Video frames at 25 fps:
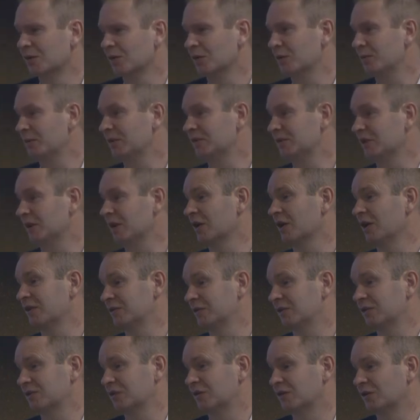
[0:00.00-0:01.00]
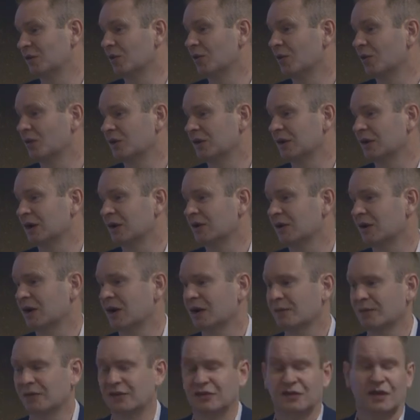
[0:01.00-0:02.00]
We'd be delighted to talk. You know,
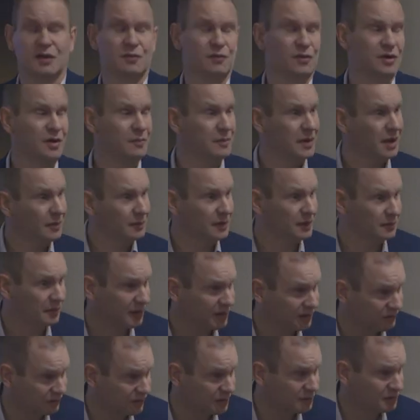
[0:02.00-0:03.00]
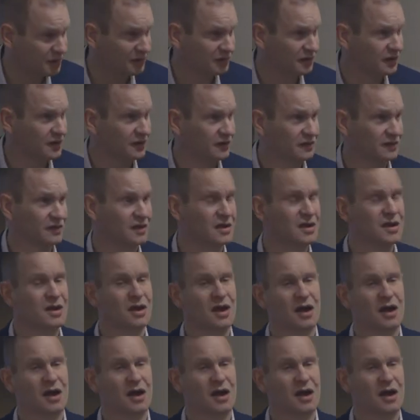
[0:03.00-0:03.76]
as I say, we're a public benefit business.